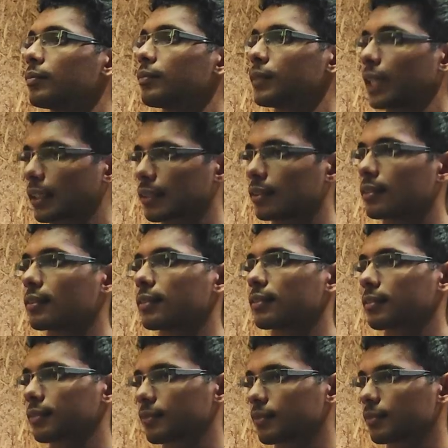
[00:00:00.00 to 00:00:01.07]
Yes,
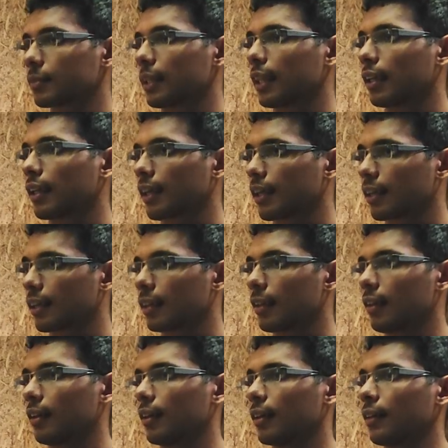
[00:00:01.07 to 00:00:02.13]

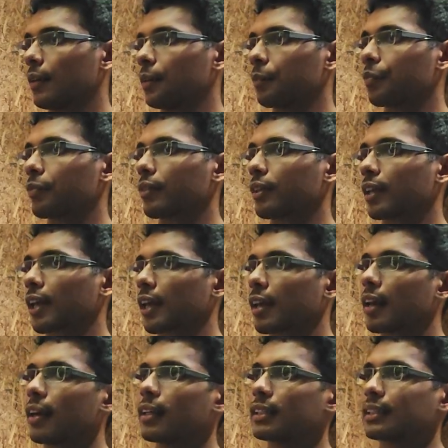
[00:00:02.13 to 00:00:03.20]
AI
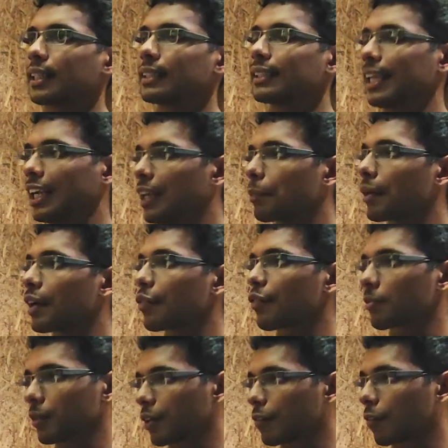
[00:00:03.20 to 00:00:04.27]
can understand sentiment
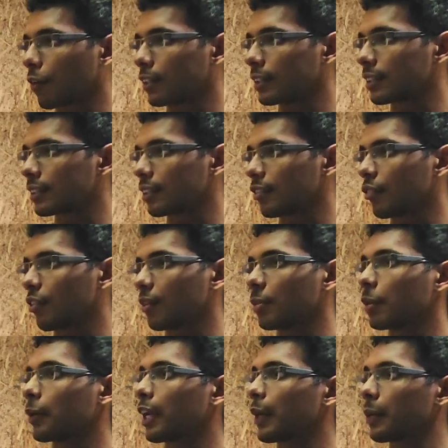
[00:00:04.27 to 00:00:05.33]
from your voice, from
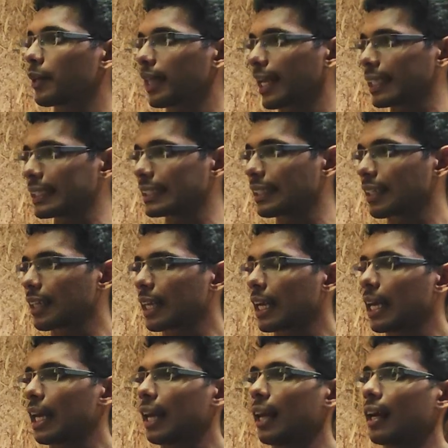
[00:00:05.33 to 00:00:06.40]
the way you text,
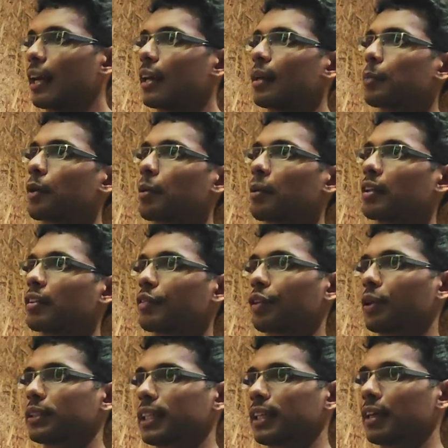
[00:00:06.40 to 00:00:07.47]
and probably in the
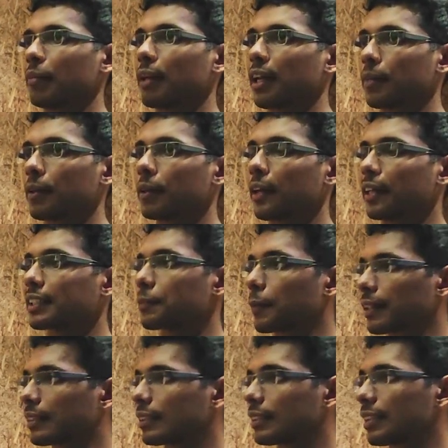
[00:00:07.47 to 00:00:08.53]
future it will be able to
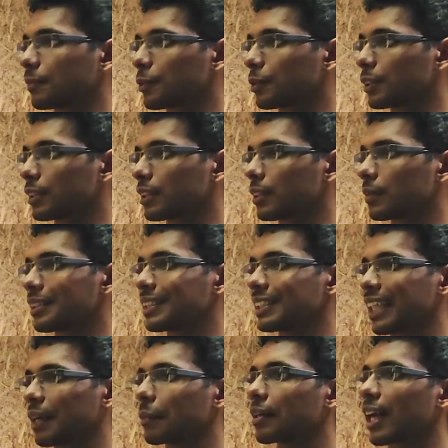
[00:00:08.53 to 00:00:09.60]
express these emotions with the
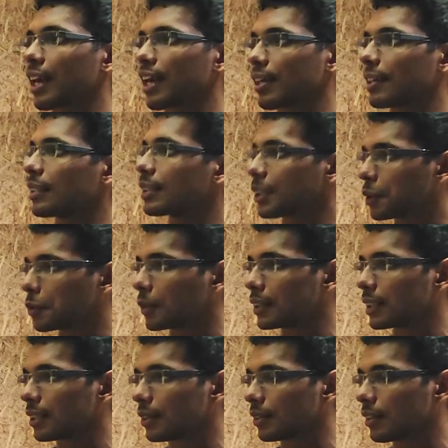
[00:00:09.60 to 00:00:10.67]
same clarity as
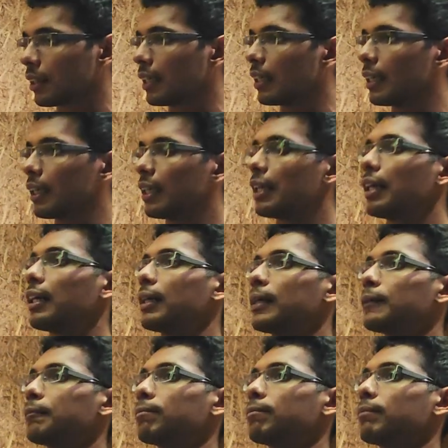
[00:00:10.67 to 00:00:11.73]
humans do.
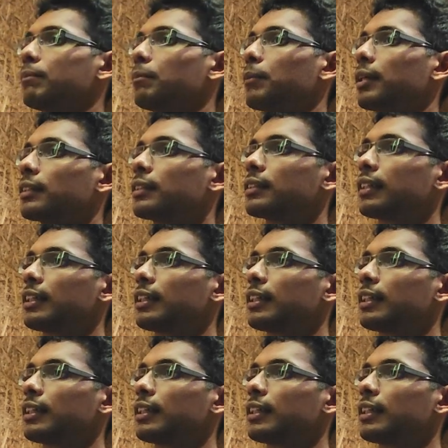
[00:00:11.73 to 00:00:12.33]
But